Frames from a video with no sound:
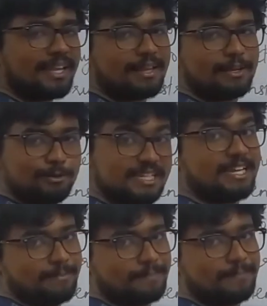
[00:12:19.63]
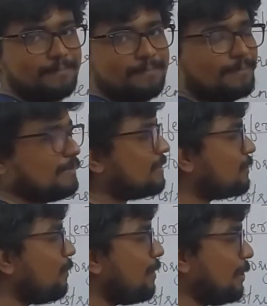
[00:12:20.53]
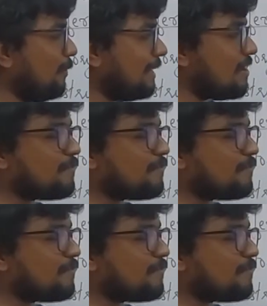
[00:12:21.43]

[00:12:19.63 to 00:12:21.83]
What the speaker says: luteum. So luteal